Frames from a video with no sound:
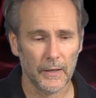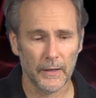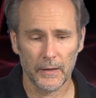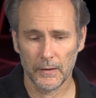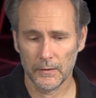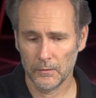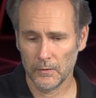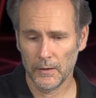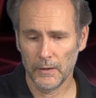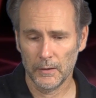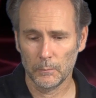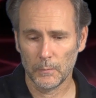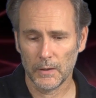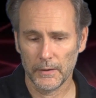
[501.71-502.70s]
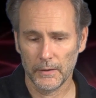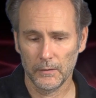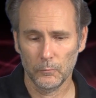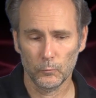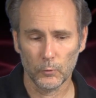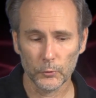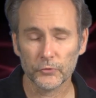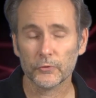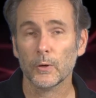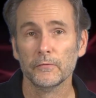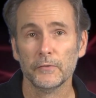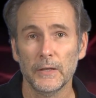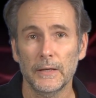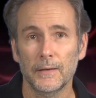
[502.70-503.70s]
And in my roaster
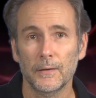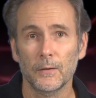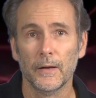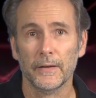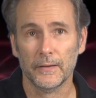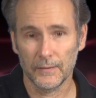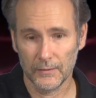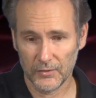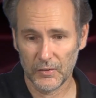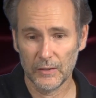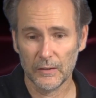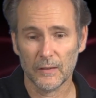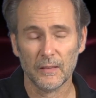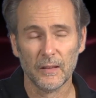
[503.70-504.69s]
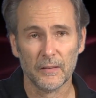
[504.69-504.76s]
oven here, I can see a,